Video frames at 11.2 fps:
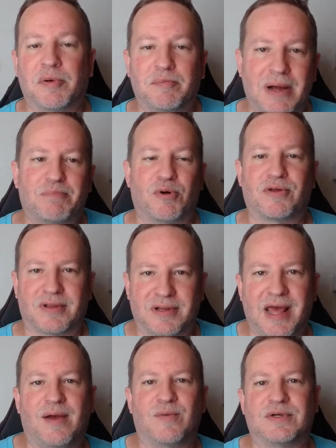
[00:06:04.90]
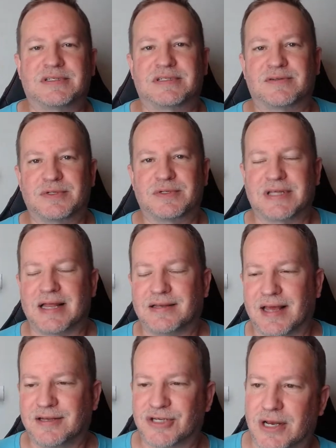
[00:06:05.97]
but my birthday was that
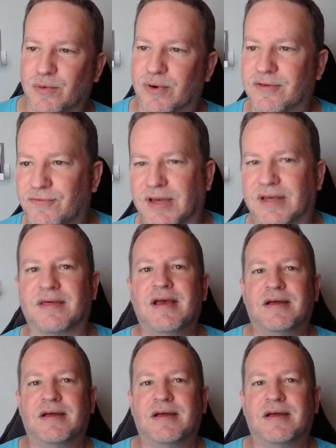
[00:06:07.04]
day, January the 5th.